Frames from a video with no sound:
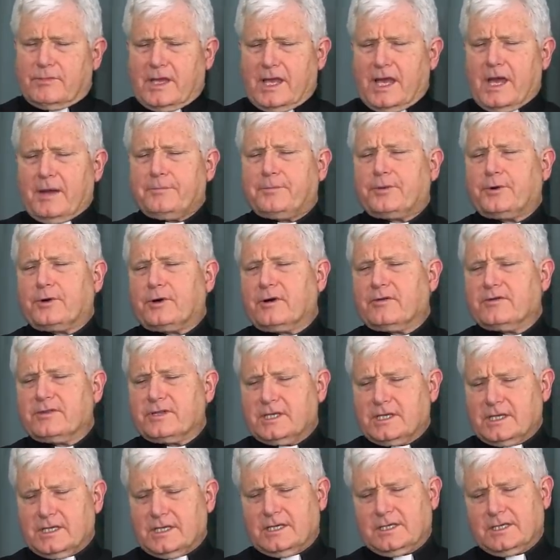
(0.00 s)
emperor of
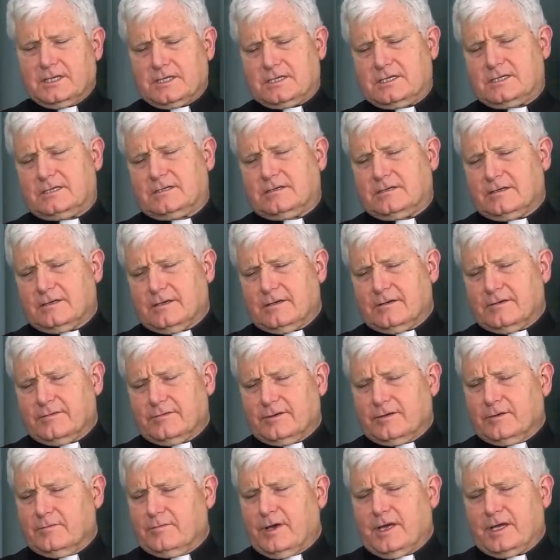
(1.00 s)
the East.
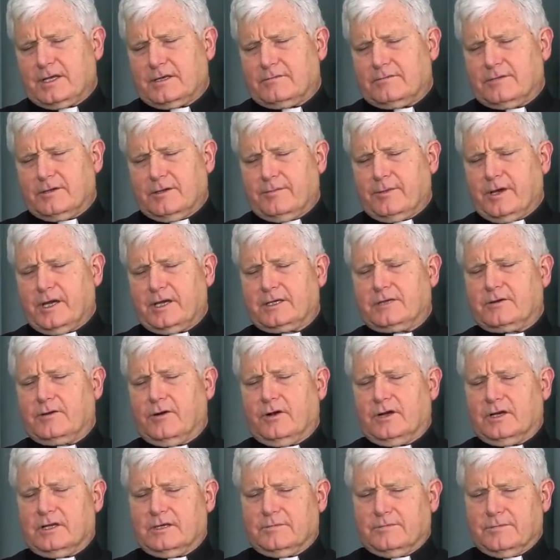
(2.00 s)
You might
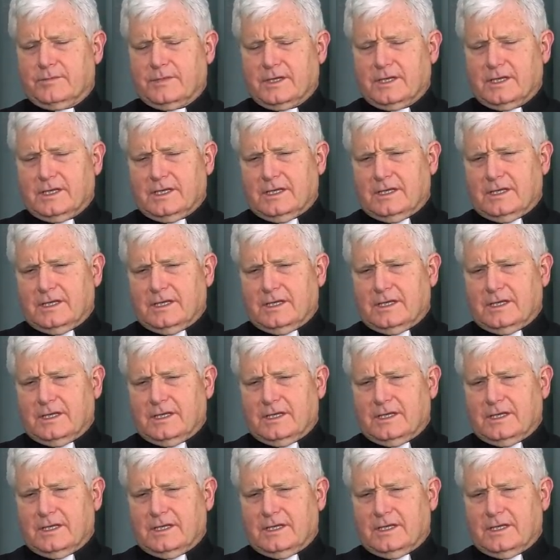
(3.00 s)
call him